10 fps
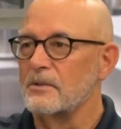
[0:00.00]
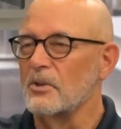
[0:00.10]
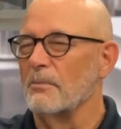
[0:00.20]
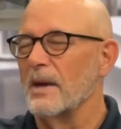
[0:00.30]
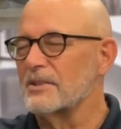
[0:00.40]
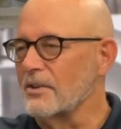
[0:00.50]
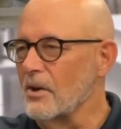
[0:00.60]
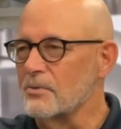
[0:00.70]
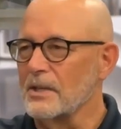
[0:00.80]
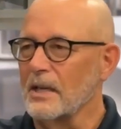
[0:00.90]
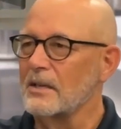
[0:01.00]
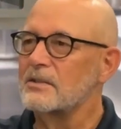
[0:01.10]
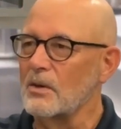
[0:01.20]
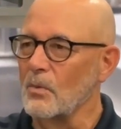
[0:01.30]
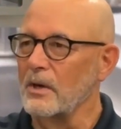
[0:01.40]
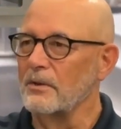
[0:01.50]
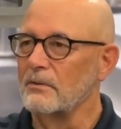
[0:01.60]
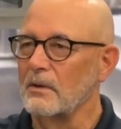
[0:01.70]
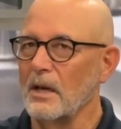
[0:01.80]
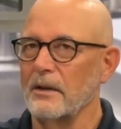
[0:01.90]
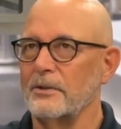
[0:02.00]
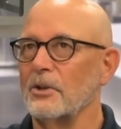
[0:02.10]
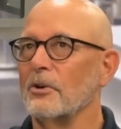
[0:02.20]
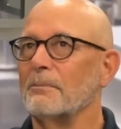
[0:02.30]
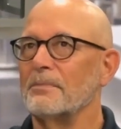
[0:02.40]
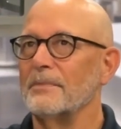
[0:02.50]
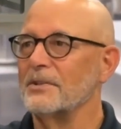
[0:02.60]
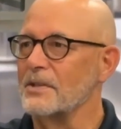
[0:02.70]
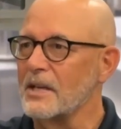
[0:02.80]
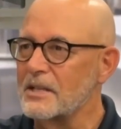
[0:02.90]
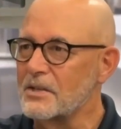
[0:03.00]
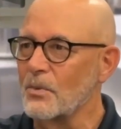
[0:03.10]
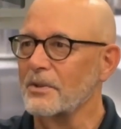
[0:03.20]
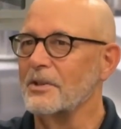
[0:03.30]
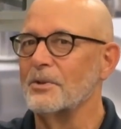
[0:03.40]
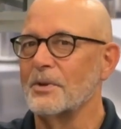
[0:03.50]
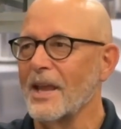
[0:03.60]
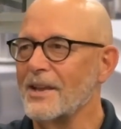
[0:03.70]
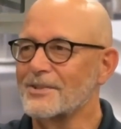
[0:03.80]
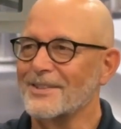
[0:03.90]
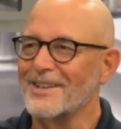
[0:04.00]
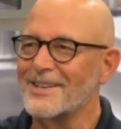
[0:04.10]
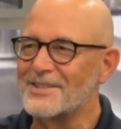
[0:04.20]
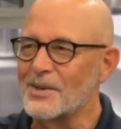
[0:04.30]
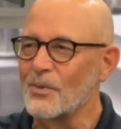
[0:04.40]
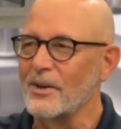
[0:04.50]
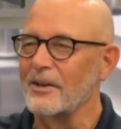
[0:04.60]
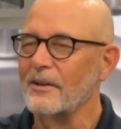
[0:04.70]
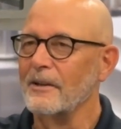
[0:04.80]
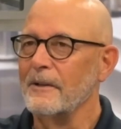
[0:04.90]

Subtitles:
So Mexico's an easy one. Europe is an easy one. The UK is an easy one.